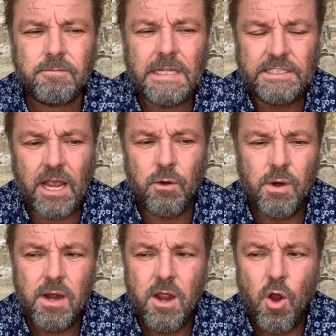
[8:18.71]
So
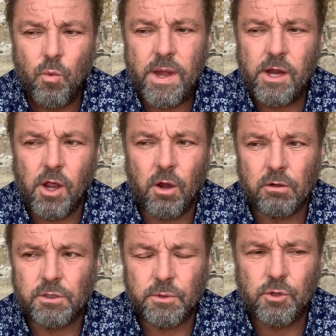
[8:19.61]
when you go
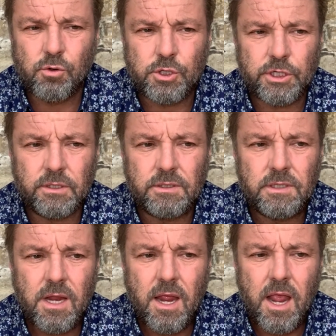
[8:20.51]
along to an auction
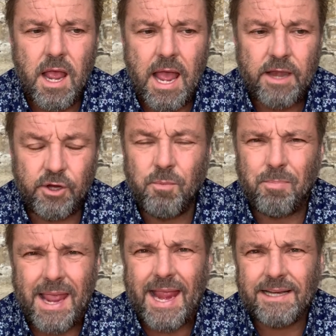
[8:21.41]
and you
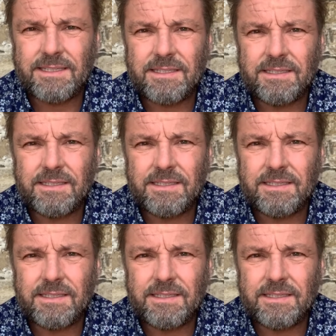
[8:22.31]
bid,